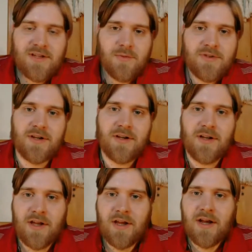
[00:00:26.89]
we saw.
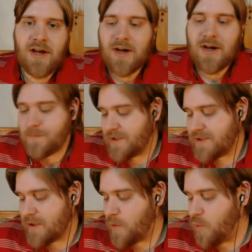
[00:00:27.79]
Let's
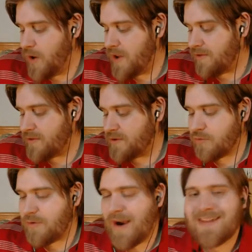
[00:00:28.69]
start with
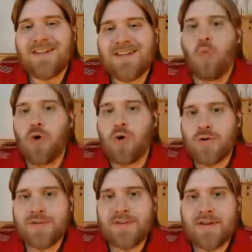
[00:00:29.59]
Jurassic
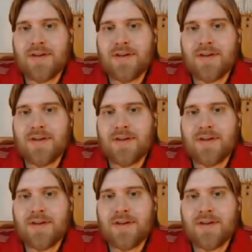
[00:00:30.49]
World.